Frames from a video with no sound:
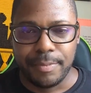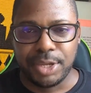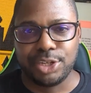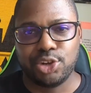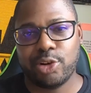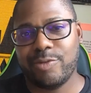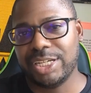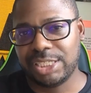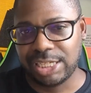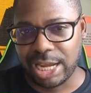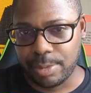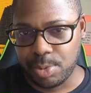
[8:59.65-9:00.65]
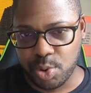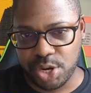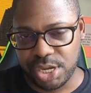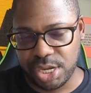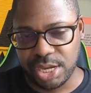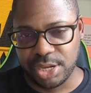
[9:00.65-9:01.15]
Because you're investing time and
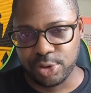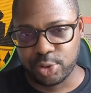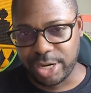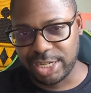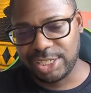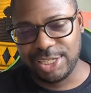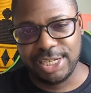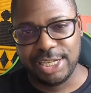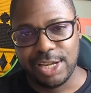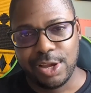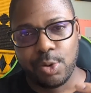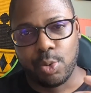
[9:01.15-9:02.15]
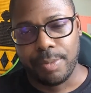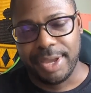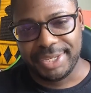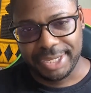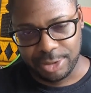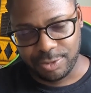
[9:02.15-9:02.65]
money, and you're trying to see what
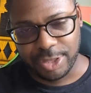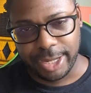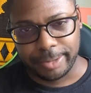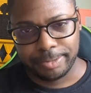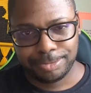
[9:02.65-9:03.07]
makes sense for that.